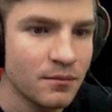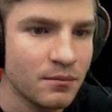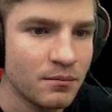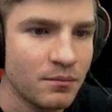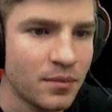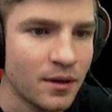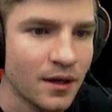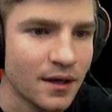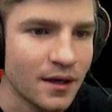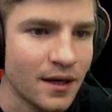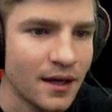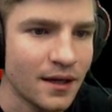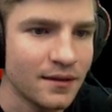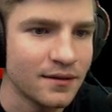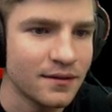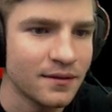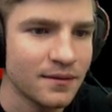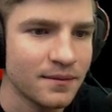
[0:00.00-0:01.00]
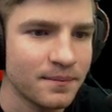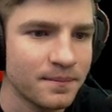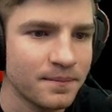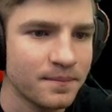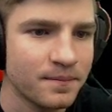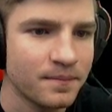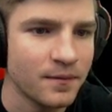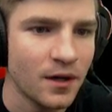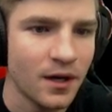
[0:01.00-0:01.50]
Bug nets.
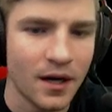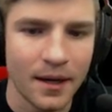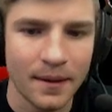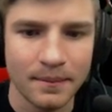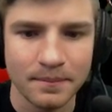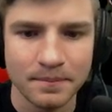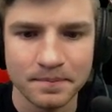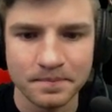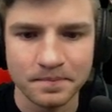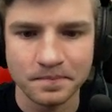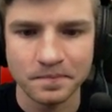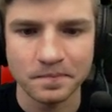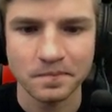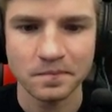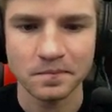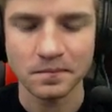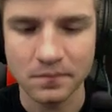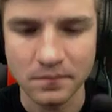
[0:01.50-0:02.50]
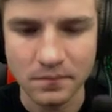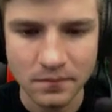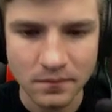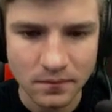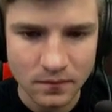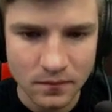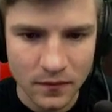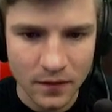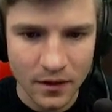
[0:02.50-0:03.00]
All right.
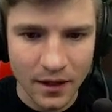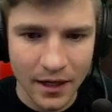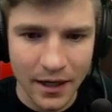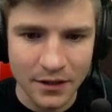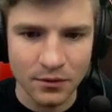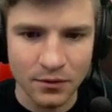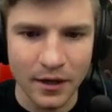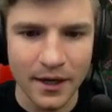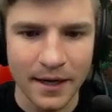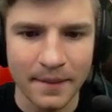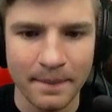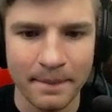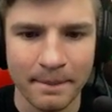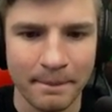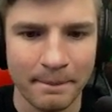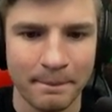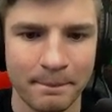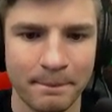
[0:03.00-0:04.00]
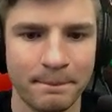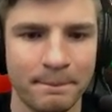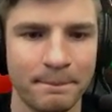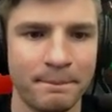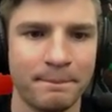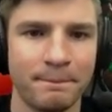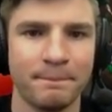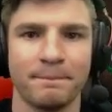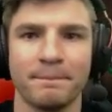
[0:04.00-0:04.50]
guys ready?
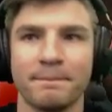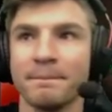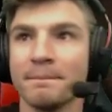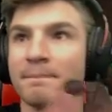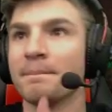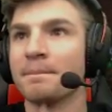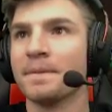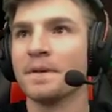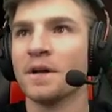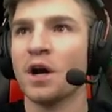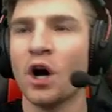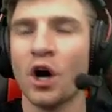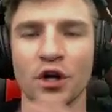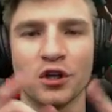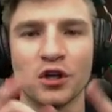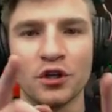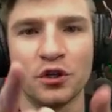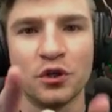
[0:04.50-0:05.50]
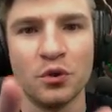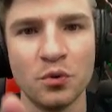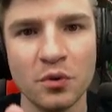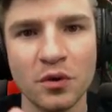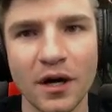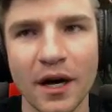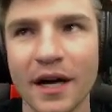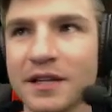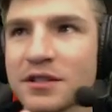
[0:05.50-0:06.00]
Mm -hmm. Are you
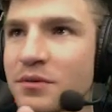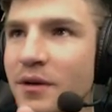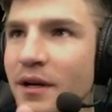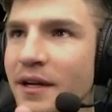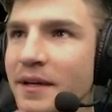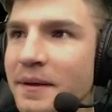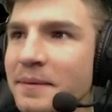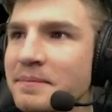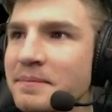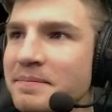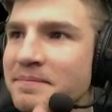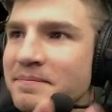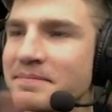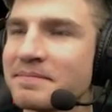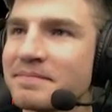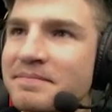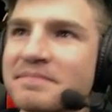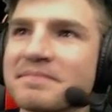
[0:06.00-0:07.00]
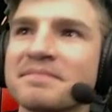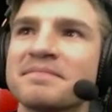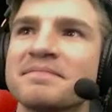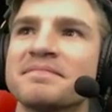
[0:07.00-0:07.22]
guys ready? We are